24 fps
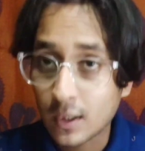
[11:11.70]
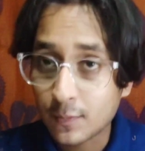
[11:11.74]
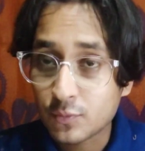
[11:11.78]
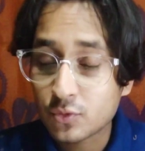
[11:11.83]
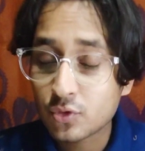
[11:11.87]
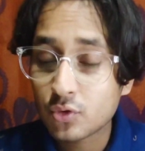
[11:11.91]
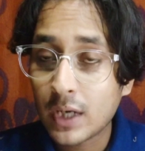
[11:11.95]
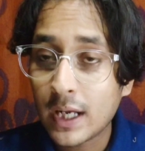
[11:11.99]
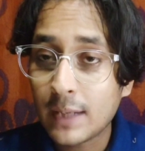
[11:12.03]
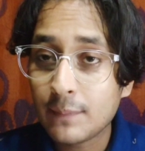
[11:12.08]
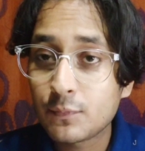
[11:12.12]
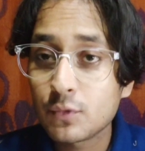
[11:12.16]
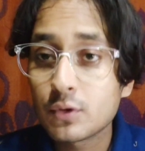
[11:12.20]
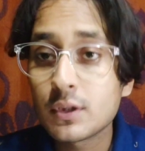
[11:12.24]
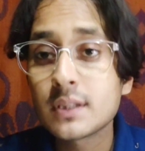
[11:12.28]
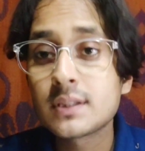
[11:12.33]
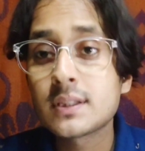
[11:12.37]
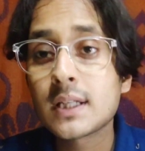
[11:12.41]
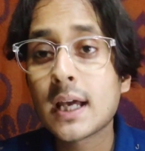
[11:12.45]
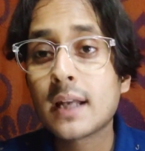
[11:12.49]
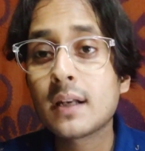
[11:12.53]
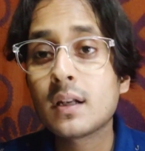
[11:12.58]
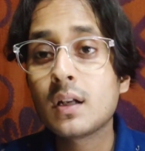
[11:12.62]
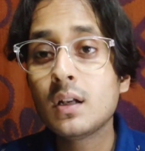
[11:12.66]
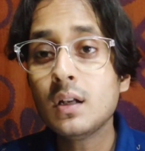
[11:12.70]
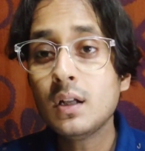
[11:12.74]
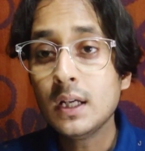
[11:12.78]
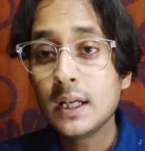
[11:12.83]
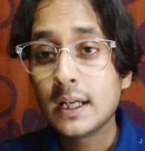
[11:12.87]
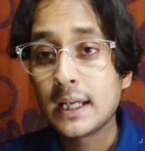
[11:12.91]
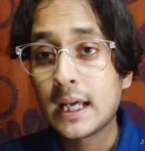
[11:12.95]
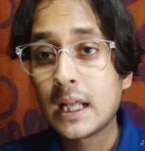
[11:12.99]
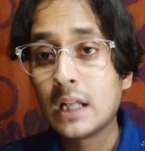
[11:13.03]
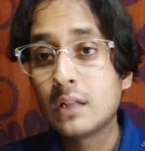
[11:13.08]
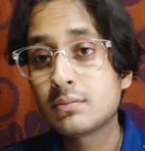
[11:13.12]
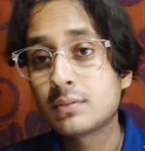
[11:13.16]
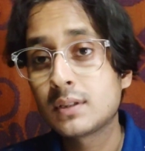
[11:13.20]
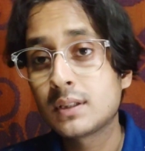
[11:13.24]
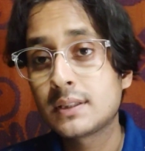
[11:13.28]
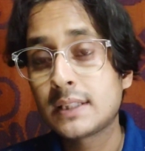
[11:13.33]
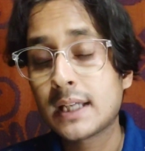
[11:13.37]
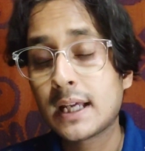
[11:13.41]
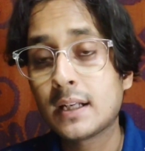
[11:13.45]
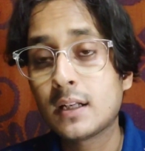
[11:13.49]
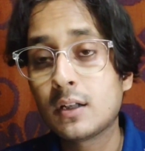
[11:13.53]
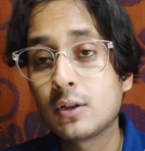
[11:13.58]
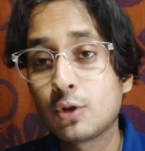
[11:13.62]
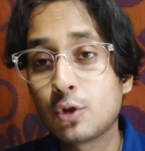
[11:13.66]
subscribe to the channel help the
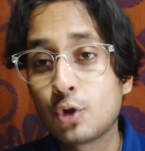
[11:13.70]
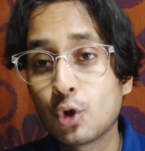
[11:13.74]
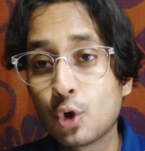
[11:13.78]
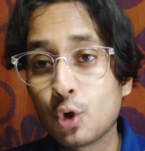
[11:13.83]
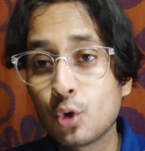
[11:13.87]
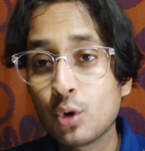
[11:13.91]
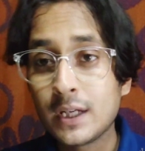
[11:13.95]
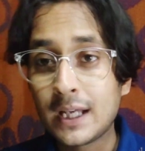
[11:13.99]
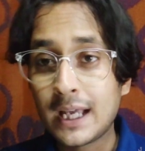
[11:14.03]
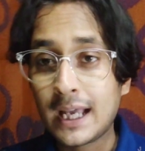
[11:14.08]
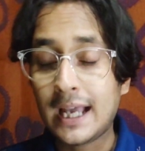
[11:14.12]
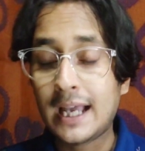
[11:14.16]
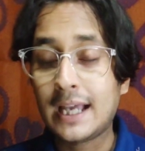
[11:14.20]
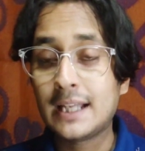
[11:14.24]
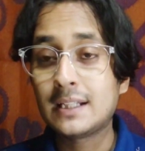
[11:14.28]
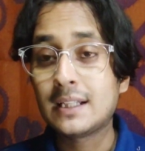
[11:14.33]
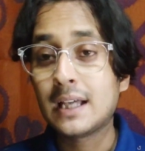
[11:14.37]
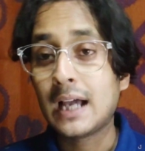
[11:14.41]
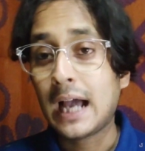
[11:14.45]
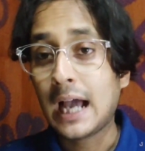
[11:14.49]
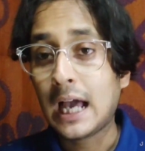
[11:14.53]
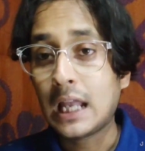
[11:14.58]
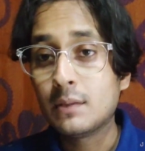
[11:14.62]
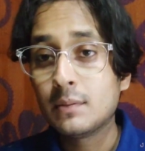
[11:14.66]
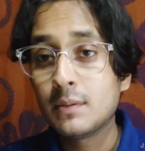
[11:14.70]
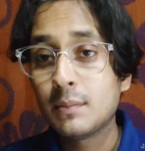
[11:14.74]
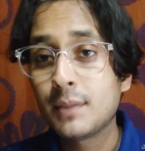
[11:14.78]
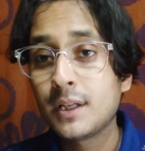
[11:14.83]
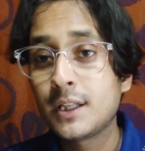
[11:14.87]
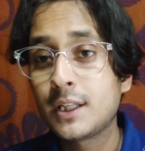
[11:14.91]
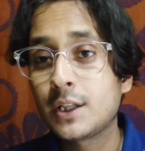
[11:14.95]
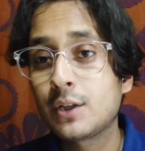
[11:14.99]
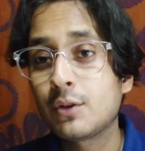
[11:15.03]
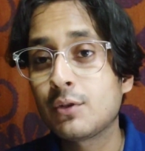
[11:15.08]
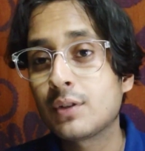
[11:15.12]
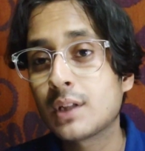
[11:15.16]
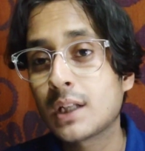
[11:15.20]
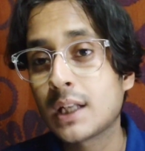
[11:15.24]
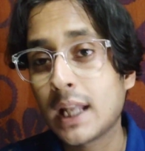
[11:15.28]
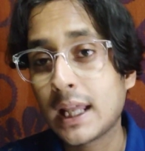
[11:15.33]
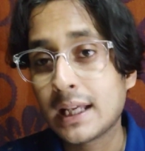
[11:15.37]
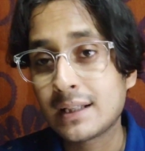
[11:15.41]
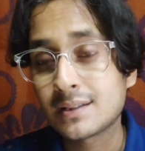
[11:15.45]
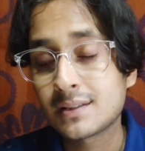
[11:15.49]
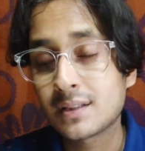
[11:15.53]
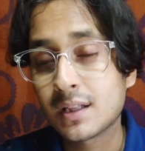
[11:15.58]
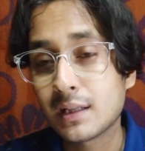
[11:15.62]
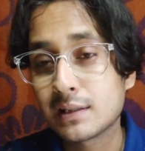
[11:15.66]
channel grow and i'll be meeting you in the
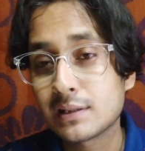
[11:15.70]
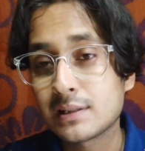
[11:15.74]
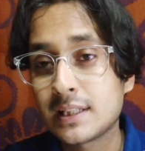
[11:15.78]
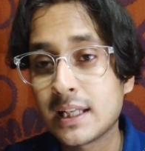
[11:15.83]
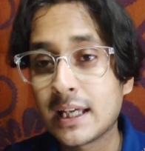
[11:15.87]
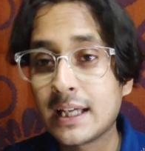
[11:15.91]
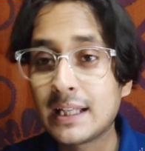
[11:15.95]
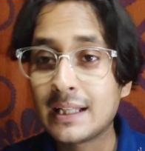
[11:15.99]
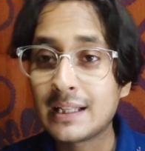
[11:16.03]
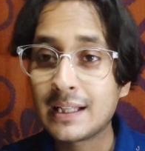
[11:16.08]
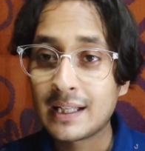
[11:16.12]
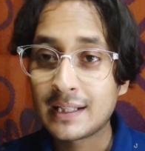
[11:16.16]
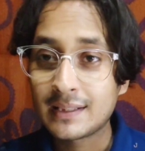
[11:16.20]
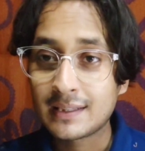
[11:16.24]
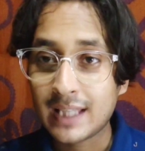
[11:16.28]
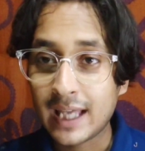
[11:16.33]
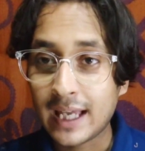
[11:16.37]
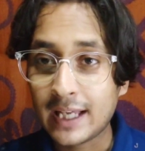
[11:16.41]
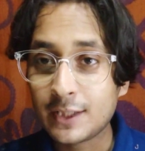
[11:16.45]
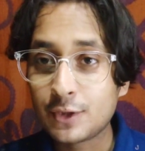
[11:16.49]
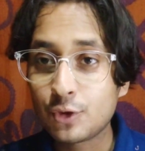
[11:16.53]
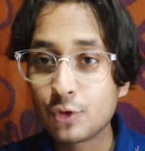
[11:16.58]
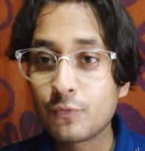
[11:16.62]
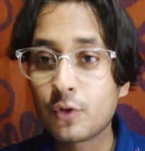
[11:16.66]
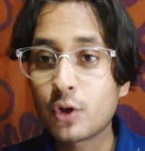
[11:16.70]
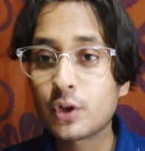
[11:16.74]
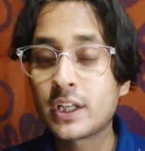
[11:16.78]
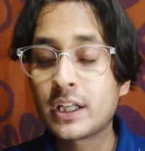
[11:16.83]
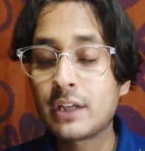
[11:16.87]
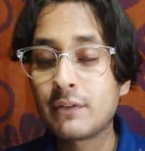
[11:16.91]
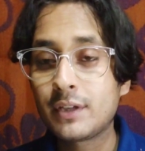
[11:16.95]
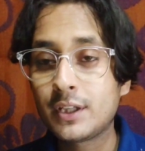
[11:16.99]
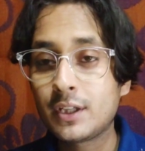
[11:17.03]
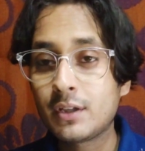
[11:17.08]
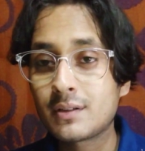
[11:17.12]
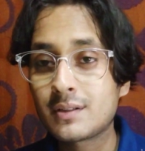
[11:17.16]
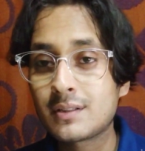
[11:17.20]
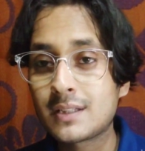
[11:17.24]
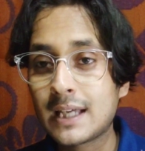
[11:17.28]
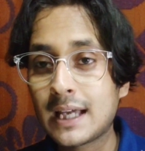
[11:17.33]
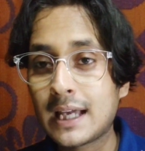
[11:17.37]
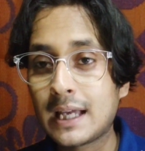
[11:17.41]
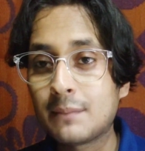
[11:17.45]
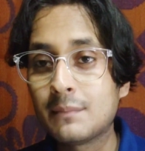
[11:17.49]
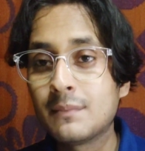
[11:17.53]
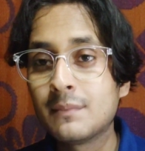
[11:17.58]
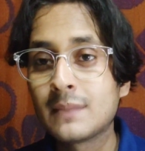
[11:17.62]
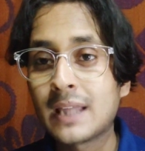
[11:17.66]
next thursday thank you for giving your
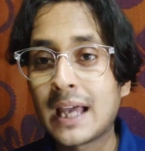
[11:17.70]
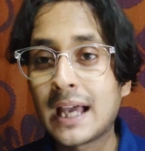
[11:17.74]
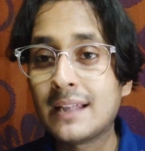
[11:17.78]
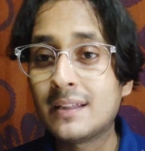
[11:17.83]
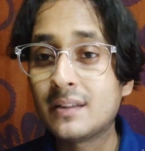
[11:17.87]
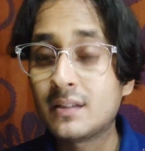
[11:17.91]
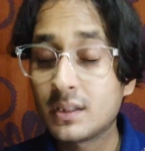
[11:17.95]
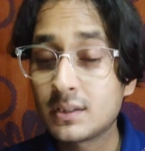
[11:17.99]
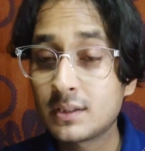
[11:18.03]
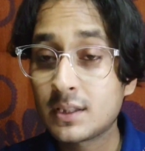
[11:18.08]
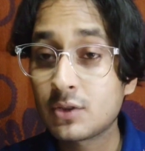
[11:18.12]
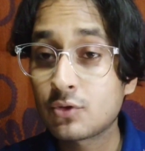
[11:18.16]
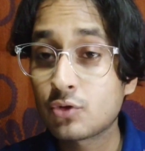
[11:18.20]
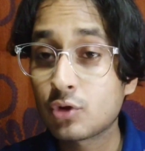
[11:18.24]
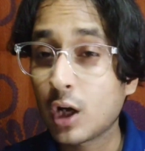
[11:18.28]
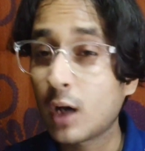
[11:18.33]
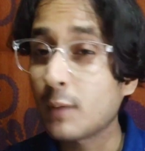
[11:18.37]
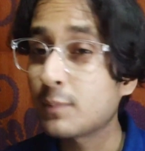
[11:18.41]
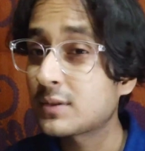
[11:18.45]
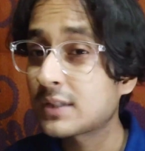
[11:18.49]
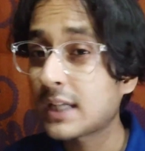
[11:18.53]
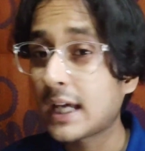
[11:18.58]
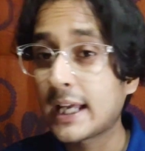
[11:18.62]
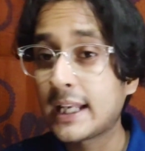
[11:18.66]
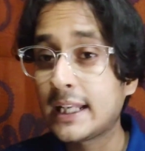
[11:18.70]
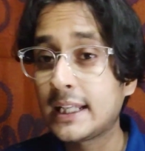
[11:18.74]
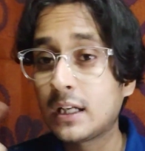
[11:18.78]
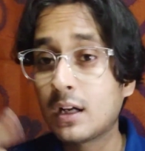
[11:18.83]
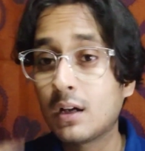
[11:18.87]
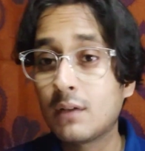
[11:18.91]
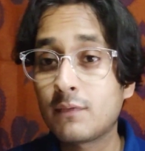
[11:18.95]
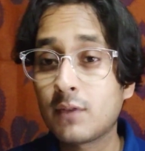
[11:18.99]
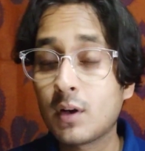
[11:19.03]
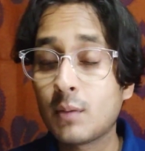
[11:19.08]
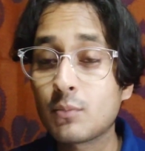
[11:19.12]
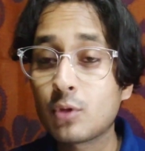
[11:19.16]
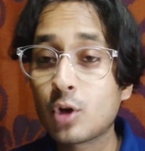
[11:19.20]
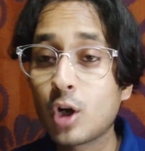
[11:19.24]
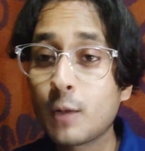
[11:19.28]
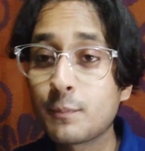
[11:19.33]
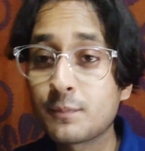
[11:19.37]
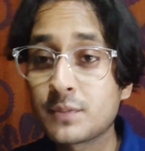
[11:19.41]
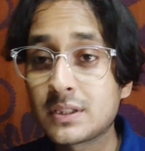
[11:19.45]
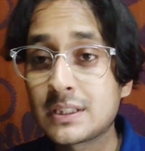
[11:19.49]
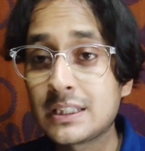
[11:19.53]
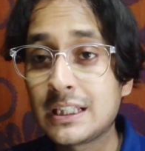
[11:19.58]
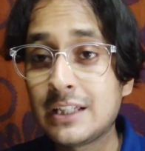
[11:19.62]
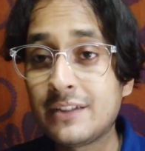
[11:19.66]
time and this is rob signing off from
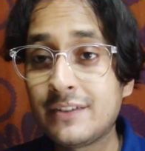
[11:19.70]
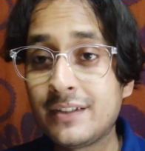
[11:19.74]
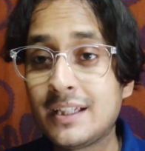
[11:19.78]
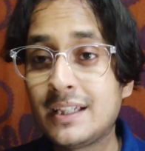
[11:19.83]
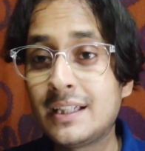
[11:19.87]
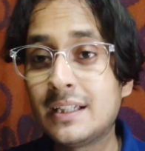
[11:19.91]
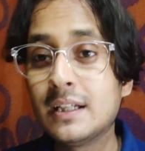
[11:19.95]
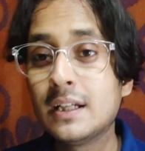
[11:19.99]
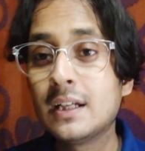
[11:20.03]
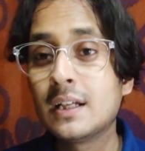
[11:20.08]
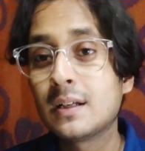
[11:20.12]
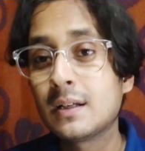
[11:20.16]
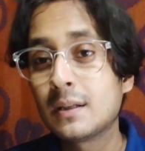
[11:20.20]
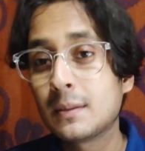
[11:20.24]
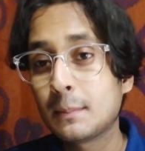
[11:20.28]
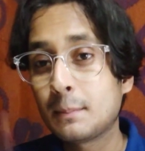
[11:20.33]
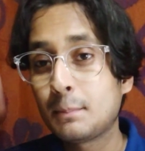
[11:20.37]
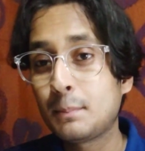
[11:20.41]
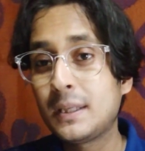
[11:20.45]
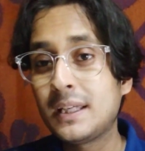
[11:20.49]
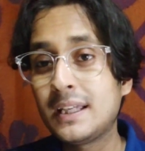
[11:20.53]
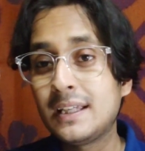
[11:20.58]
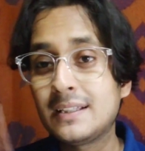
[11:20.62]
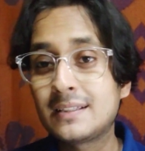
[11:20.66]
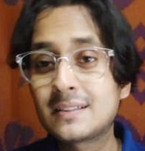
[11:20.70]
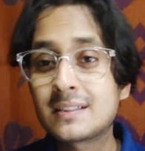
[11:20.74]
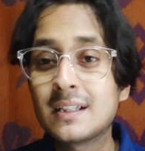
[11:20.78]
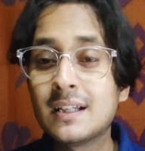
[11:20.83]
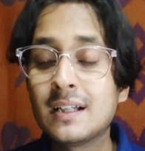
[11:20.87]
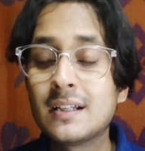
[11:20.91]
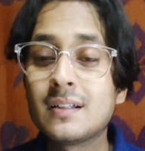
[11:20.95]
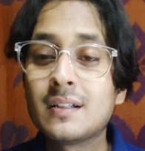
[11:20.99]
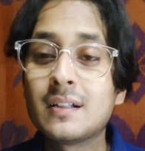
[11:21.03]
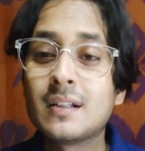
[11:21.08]
rob's tv peace